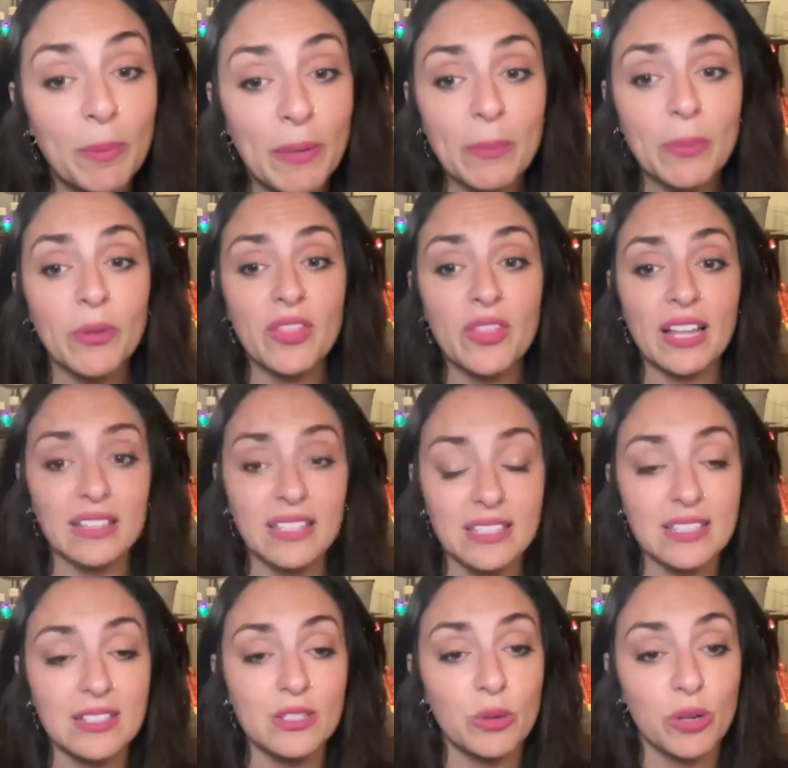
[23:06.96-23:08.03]
people that
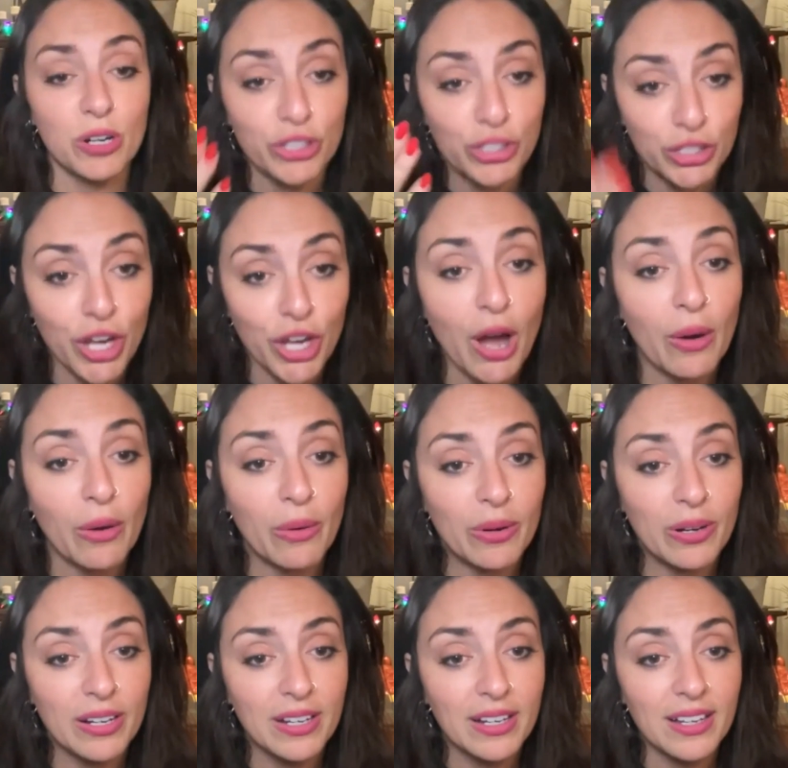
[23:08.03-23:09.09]
listened to our show
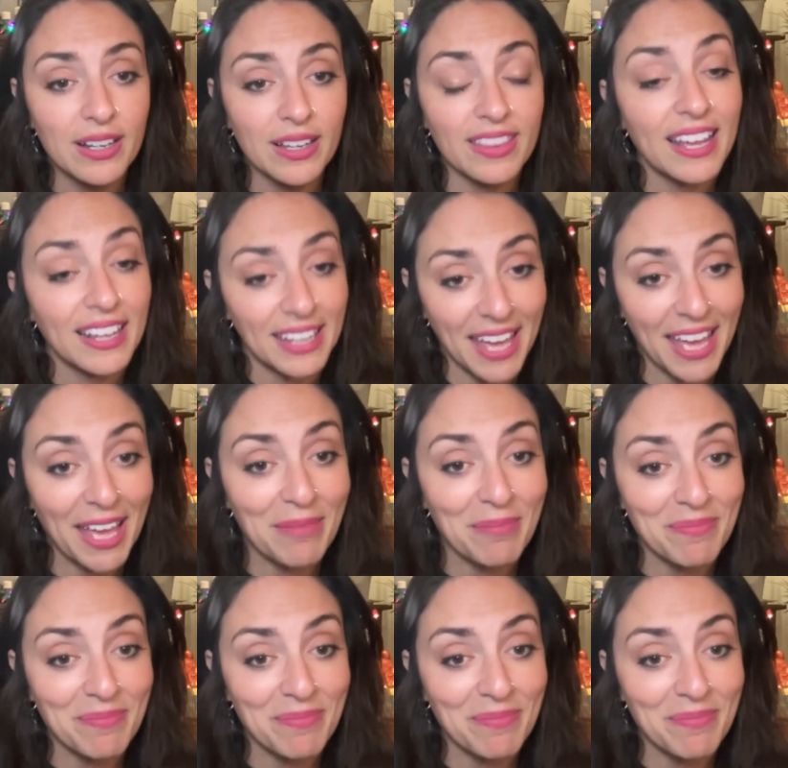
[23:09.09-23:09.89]
that came.